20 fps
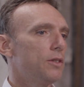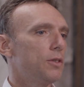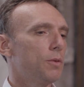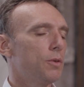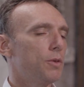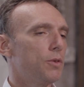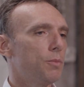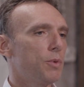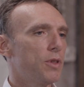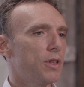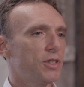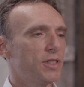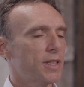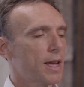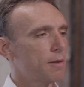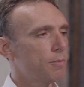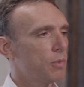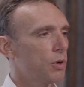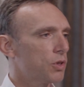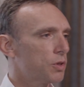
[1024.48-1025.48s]
with a
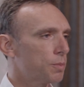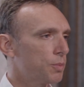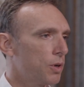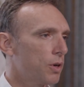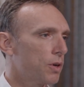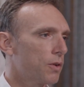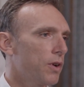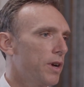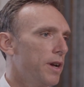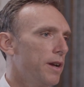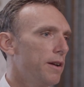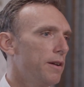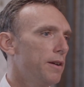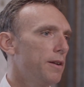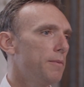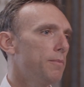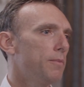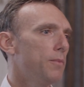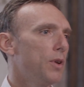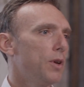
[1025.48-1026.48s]
sandbox
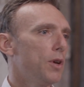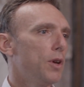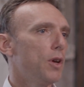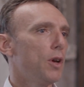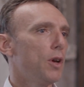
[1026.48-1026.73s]
program.